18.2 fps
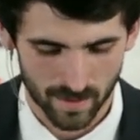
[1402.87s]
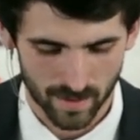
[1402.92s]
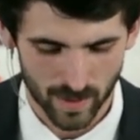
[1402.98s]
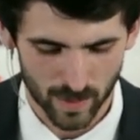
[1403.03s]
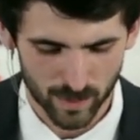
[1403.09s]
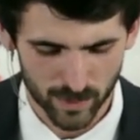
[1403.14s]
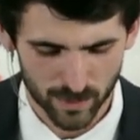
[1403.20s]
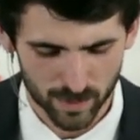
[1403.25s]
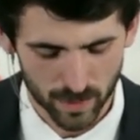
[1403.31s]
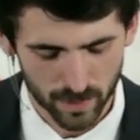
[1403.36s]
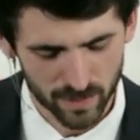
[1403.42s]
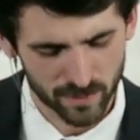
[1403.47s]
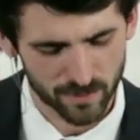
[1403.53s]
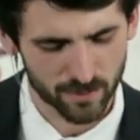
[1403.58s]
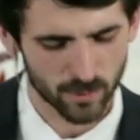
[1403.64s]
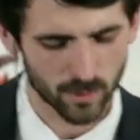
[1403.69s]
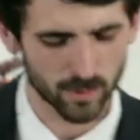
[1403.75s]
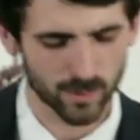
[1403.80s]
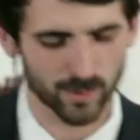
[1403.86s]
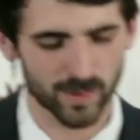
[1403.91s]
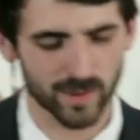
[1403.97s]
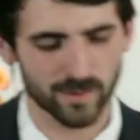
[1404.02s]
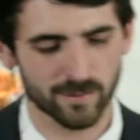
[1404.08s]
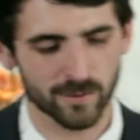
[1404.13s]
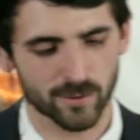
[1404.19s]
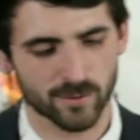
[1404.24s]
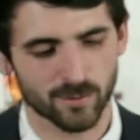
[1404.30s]
And be, but before we
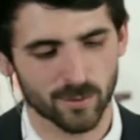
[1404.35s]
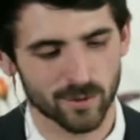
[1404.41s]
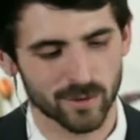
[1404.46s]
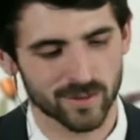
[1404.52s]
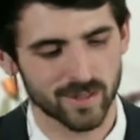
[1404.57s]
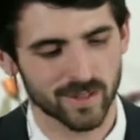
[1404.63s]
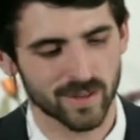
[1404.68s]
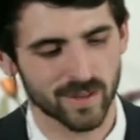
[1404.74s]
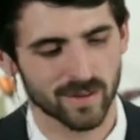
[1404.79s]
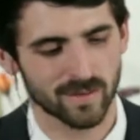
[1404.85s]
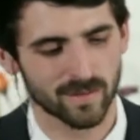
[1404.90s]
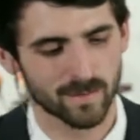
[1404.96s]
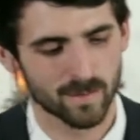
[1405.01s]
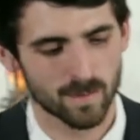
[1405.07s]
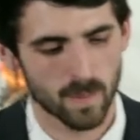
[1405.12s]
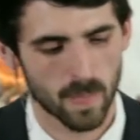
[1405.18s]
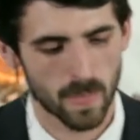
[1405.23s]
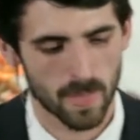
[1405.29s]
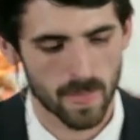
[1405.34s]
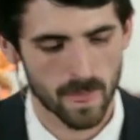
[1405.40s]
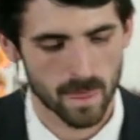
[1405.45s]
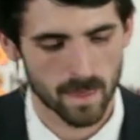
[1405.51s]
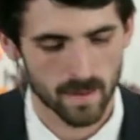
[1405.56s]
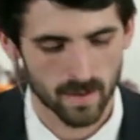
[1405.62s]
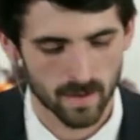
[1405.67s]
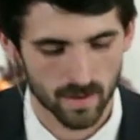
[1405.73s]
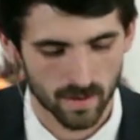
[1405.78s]
read verse 14,
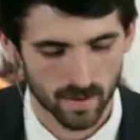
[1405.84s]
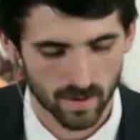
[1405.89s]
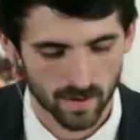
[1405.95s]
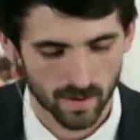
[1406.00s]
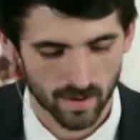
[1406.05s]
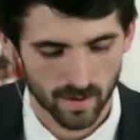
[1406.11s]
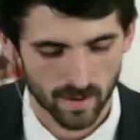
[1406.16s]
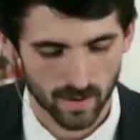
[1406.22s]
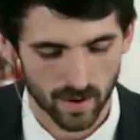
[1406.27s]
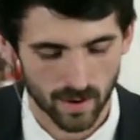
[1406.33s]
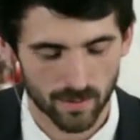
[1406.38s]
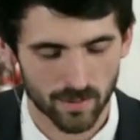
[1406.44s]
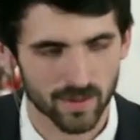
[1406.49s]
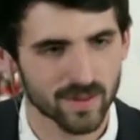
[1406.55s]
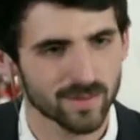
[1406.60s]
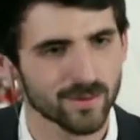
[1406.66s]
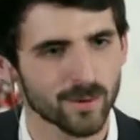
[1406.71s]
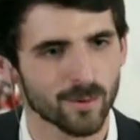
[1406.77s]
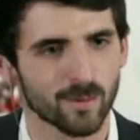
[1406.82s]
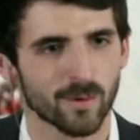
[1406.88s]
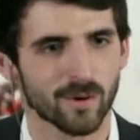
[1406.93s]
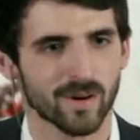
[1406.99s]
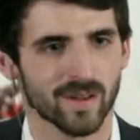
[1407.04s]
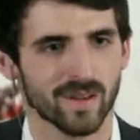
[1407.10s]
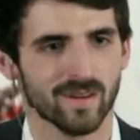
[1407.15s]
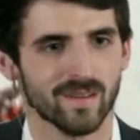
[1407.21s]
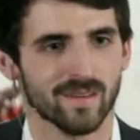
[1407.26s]
I want to give you a
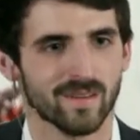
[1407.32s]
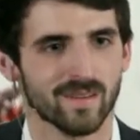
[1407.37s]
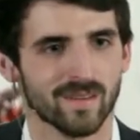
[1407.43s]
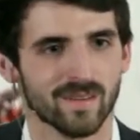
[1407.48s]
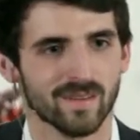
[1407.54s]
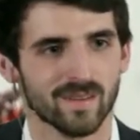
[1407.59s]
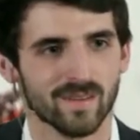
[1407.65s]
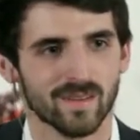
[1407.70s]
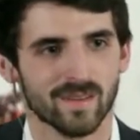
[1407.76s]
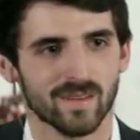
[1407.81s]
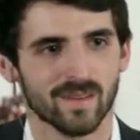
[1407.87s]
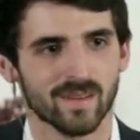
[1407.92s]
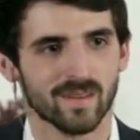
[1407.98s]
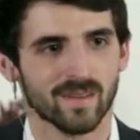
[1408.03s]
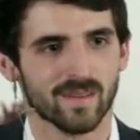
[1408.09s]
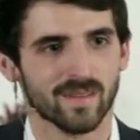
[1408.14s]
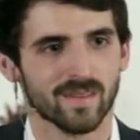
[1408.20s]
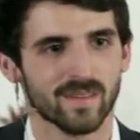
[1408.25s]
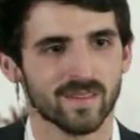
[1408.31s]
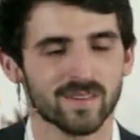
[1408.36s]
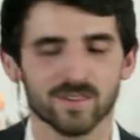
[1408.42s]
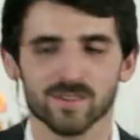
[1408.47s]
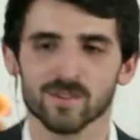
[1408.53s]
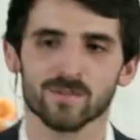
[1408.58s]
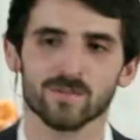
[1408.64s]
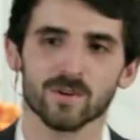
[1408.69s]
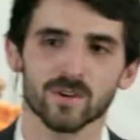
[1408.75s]
warning. This
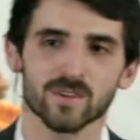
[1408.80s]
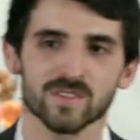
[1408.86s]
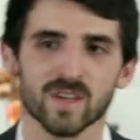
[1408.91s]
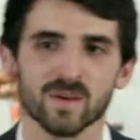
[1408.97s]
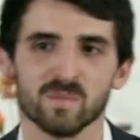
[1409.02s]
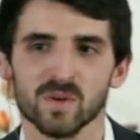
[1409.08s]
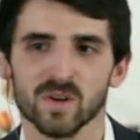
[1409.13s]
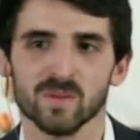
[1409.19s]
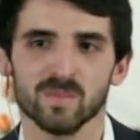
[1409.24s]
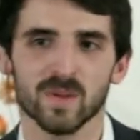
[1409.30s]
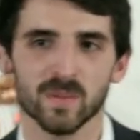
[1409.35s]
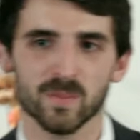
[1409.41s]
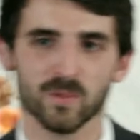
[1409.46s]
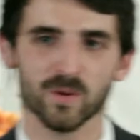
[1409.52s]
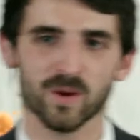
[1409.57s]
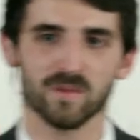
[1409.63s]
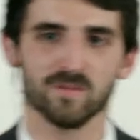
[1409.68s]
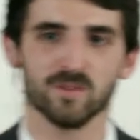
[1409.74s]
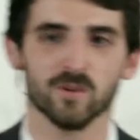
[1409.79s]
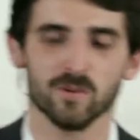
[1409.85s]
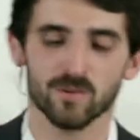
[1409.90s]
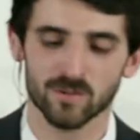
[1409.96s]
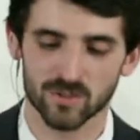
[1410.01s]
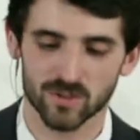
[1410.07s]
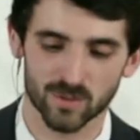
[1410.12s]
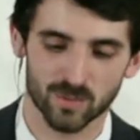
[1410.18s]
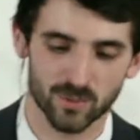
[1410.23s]
is the verse that many people have
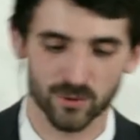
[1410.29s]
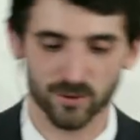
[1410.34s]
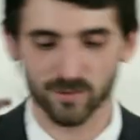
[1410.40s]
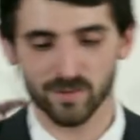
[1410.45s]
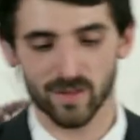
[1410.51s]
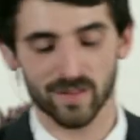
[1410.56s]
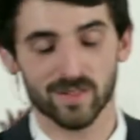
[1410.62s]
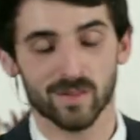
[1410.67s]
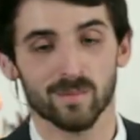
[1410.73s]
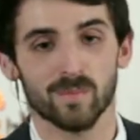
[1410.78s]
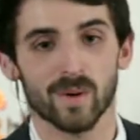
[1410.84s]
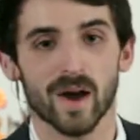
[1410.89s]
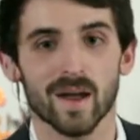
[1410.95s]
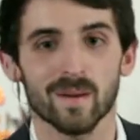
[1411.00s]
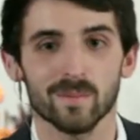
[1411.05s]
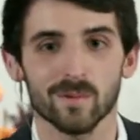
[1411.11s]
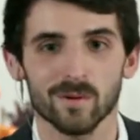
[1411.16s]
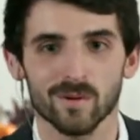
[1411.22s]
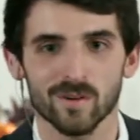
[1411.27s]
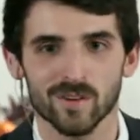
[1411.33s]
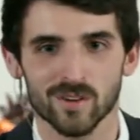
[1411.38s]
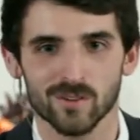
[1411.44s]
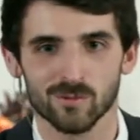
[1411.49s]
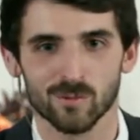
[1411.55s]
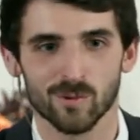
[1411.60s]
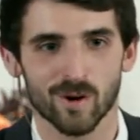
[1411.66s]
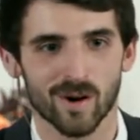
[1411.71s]
used to prove that the Bible
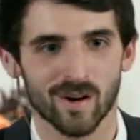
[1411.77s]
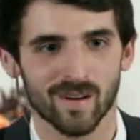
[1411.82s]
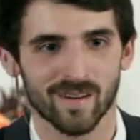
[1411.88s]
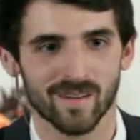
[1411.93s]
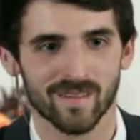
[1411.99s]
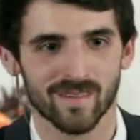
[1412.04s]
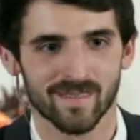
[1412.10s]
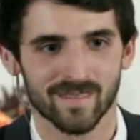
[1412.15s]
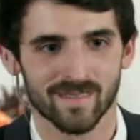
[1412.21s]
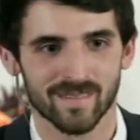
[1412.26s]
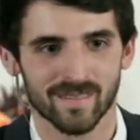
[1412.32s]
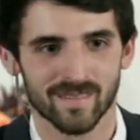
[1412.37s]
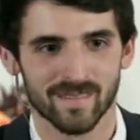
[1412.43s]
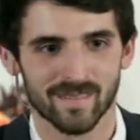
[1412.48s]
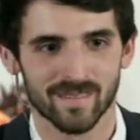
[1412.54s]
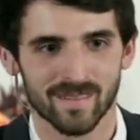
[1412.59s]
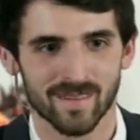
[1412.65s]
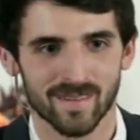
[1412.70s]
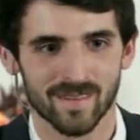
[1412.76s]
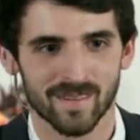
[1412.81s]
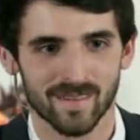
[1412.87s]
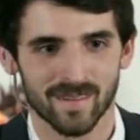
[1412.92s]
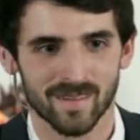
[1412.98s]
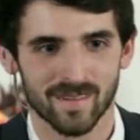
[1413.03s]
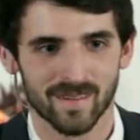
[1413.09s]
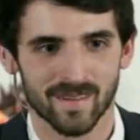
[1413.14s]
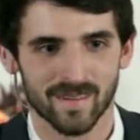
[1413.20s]
is wrong.
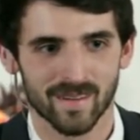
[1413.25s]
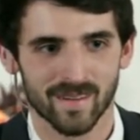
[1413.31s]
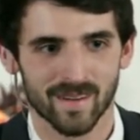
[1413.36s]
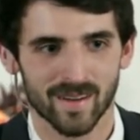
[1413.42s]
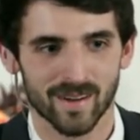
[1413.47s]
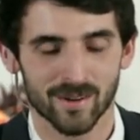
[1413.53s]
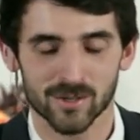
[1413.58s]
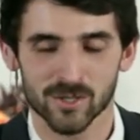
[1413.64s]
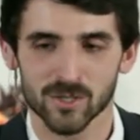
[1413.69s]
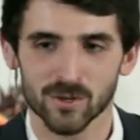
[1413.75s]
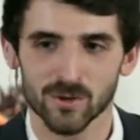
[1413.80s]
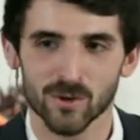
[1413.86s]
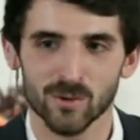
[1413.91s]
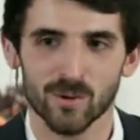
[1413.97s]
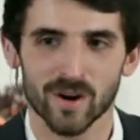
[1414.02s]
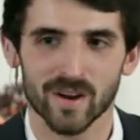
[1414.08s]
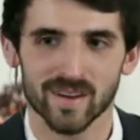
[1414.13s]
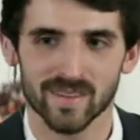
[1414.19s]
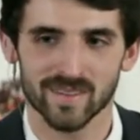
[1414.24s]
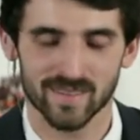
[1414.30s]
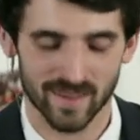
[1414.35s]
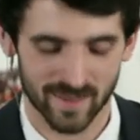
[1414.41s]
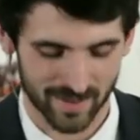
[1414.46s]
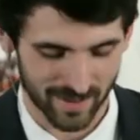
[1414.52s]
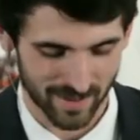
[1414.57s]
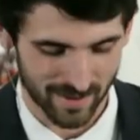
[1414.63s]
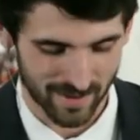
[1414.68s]
And I'll show you why in a
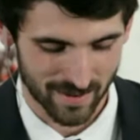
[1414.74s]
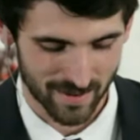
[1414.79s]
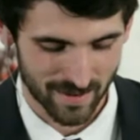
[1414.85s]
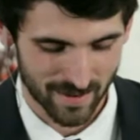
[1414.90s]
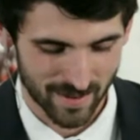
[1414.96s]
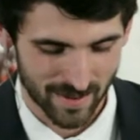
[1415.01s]
second.